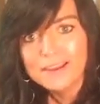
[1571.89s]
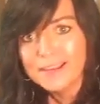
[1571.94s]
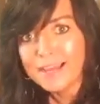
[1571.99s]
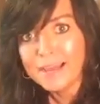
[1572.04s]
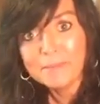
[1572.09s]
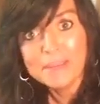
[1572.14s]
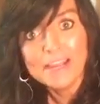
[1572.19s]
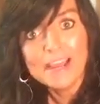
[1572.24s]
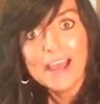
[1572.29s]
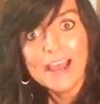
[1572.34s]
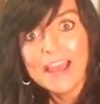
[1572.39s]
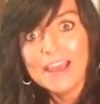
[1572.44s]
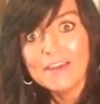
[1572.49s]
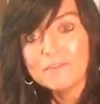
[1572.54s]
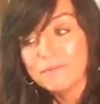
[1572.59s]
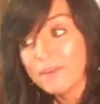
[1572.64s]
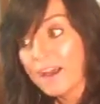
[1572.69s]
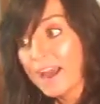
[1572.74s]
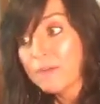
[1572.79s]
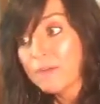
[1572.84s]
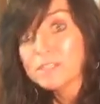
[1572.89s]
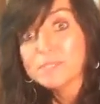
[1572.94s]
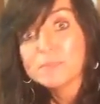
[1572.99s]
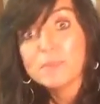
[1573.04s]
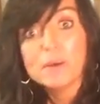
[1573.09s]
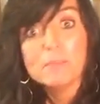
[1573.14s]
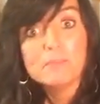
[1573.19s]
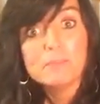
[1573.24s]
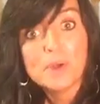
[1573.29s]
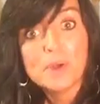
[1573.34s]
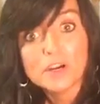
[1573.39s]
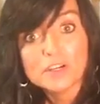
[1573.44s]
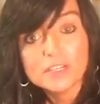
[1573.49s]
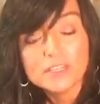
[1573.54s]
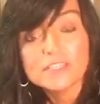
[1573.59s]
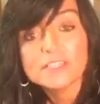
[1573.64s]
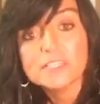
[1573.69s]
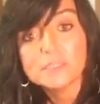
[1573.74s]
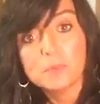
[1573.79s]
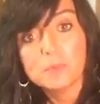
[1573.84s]
I mean, I was
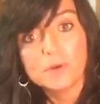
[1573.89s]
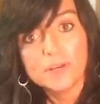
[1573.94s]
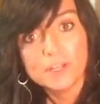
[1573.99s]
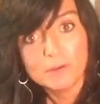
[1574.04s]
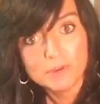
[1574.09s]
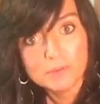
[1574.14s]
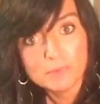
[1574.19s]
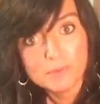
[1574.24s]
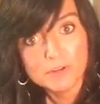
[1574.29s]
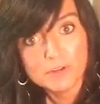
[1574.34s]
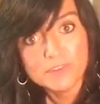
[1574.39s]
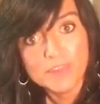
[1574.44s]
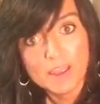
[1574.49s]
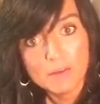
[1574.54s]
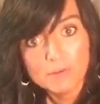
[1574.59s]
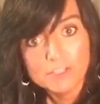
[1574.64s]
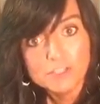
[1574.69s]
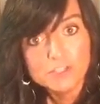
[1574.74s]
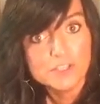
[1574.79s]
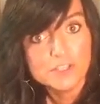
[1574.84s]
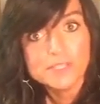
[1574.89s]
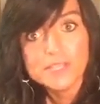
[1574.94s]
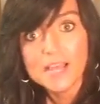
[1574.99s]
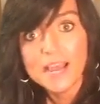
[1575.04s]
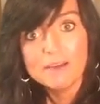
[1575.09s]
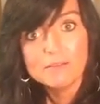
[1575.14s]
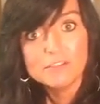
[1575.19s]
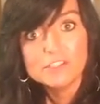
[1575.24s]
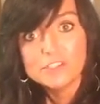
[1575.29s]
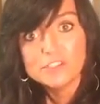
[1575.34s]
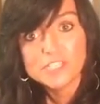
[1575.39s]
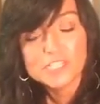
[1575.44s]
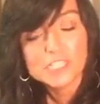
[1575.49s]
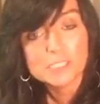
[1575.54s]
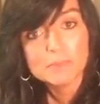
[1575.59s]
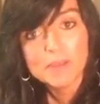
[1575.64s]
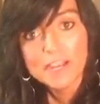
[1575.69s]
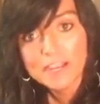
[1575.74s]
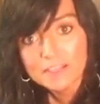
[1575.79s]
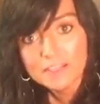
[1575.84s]
bombarded this morning with birthday wishes. I was just
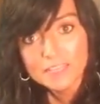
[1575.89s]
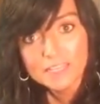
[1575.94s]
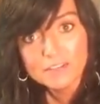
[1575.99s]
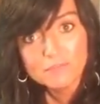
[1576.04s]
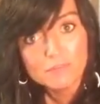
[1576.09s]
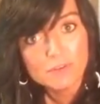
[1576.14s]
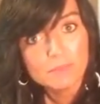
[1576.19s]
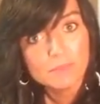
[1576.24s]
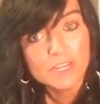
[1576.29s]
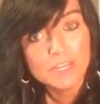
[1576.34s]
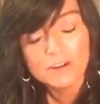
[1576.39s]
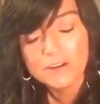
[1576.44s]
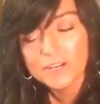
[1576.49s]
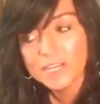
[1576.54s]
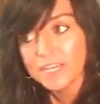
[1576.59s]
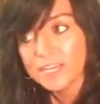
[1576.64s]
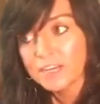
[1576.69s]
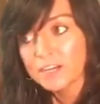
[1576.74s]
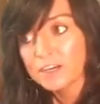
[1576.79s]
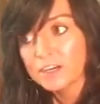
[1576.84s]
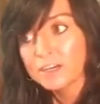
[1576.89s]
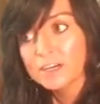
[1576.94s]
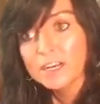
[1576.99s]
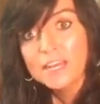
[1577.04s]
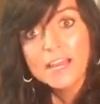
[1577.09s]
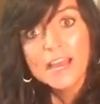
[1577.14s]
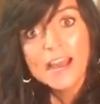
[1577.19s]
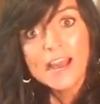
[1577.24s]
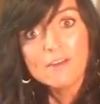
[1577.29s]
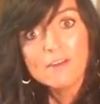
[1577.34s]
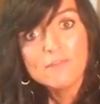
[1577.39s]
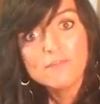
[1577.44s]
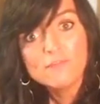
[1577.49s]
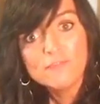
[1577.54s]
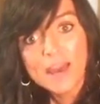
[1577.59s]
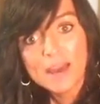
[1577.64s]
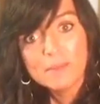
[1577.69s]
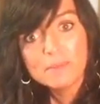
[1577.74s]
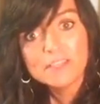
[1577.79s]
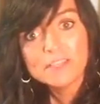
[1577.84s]
smiling from ear to ear how
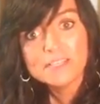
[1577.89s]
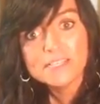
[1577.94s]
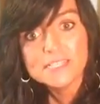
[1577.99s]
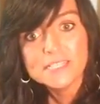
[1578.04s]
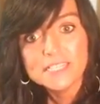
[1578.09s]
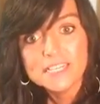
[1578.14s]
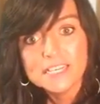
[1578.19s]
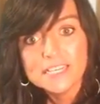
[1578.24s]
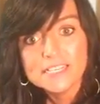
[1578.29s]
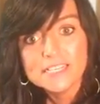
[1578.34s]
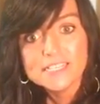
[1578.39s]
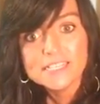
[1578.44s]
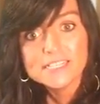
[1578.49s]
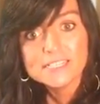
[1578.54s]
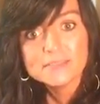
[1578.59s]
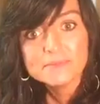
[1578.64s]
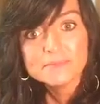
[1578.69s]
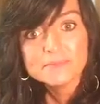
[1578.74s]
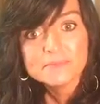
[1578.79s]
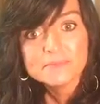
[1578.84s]
fabulous it is.